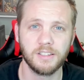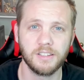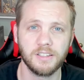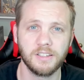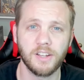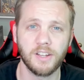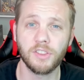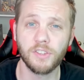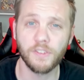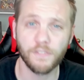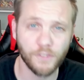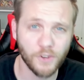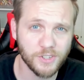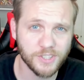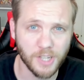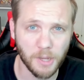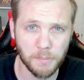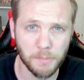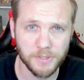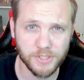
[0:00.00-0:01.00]
In the
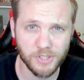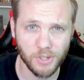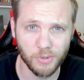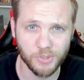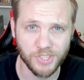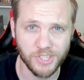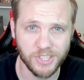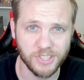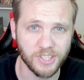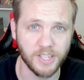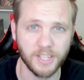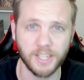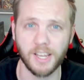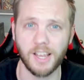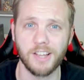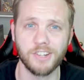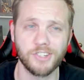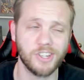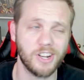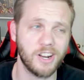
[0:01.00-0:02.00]
first episode, she's like,
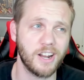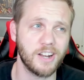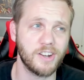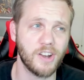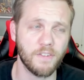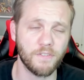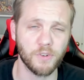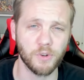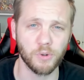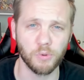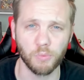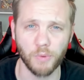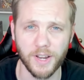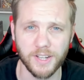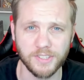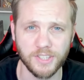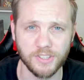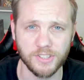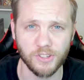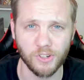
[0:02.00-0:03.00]
a Jedi never
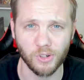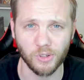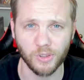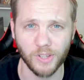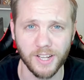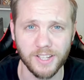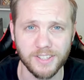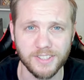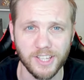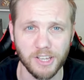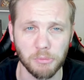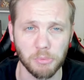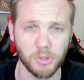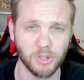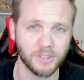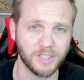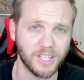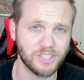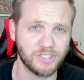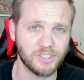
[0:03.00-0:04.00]
raises her lightsaber
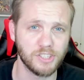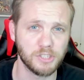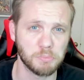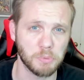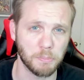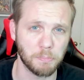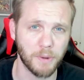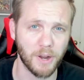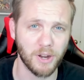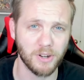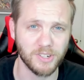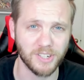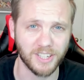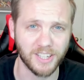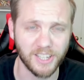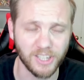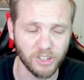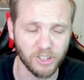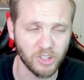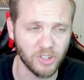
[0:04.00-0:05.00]
unless she's prepared to
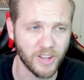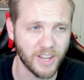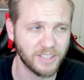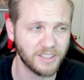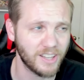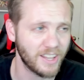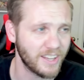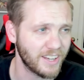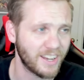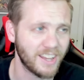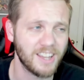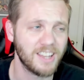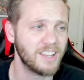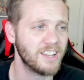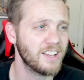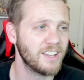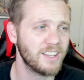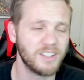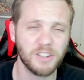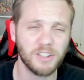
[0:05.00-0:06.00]
kill. And like,
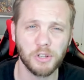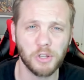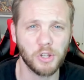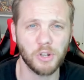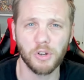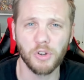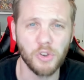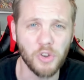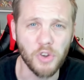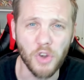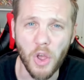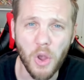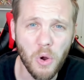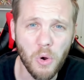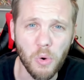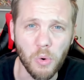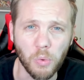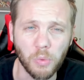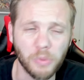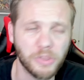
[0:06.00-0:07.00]

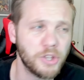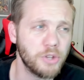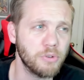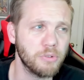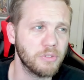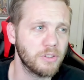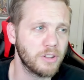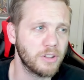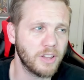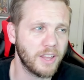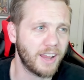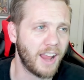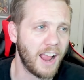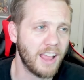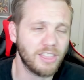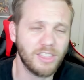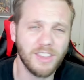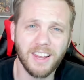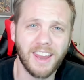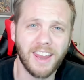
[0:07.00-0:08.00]
no, you, like
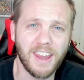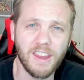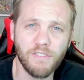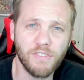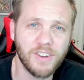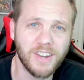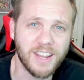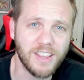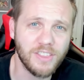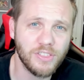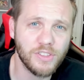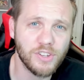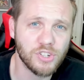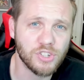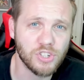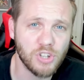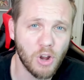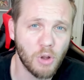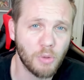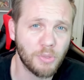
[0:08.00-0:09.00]
I think even in this
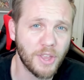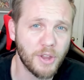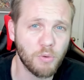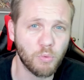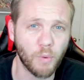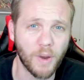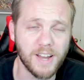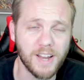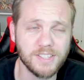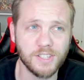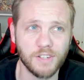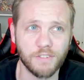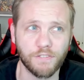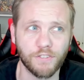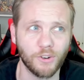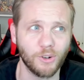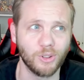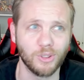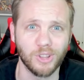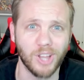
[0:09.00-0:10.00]
show they raise it
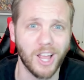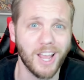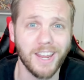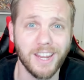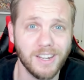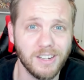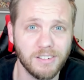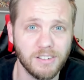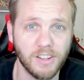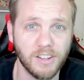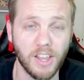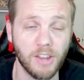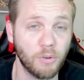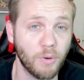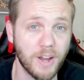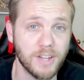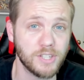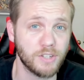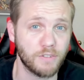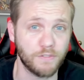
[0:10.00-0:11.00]
for light. They
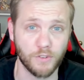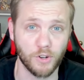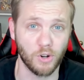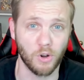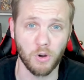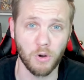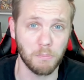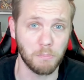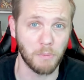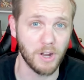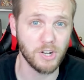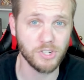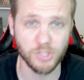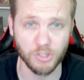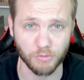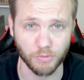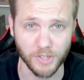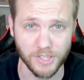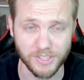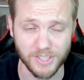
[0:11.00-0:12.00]
raise it for a whole bunch
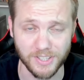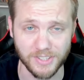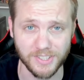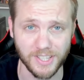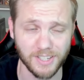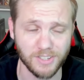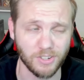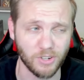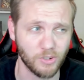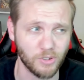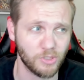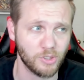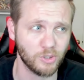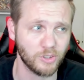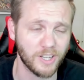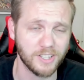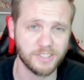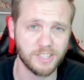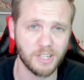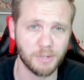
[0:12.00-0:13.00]
of reasons. They turn their
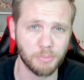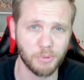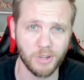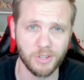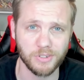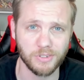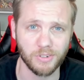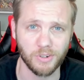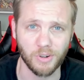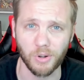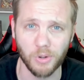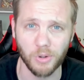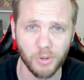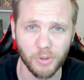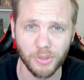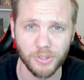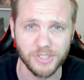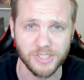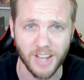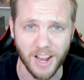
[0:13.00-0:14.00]
lightsaber on
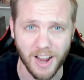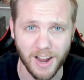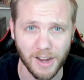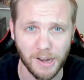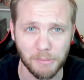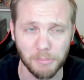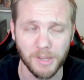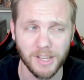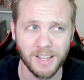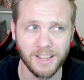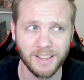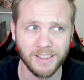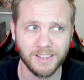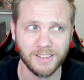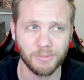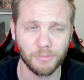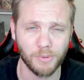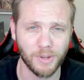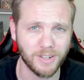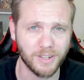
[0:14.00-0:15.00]
all the time
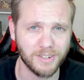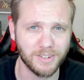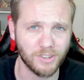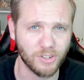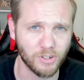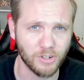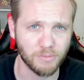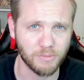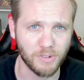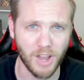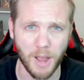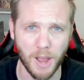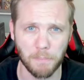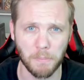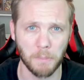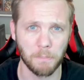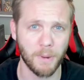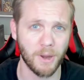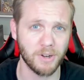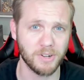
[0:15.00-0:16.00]
when they're not
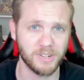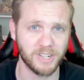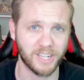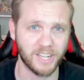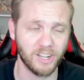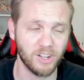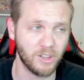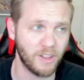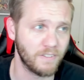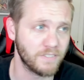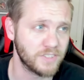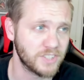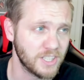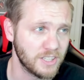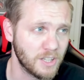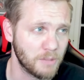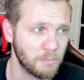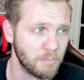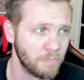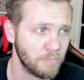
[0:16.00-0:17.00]
prepared to kill. I've
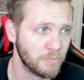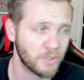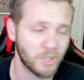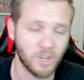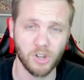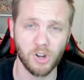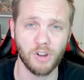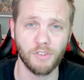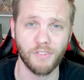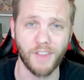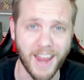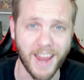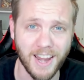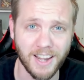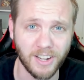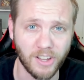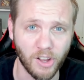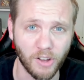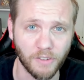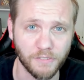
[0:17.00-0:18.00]
seen them cut off
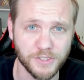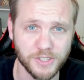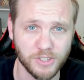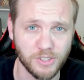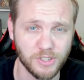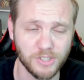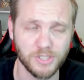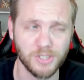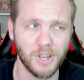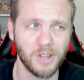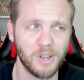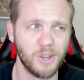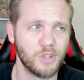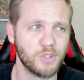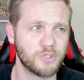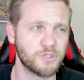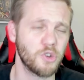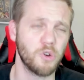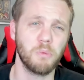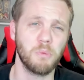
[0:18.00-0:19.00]
handcuffs. There's
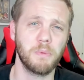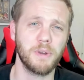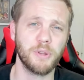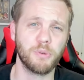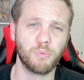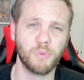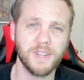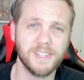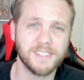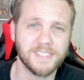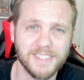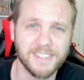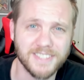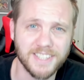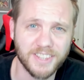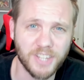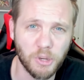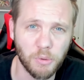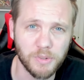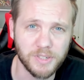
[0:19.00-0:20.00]
so many reasons
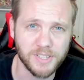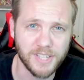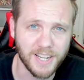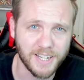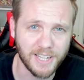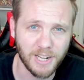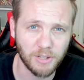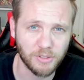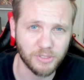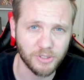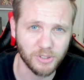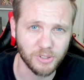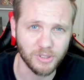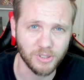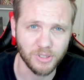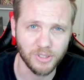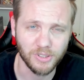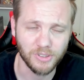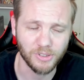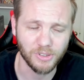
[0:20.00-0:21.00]
that they would take out
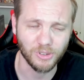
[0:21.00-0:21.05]
their their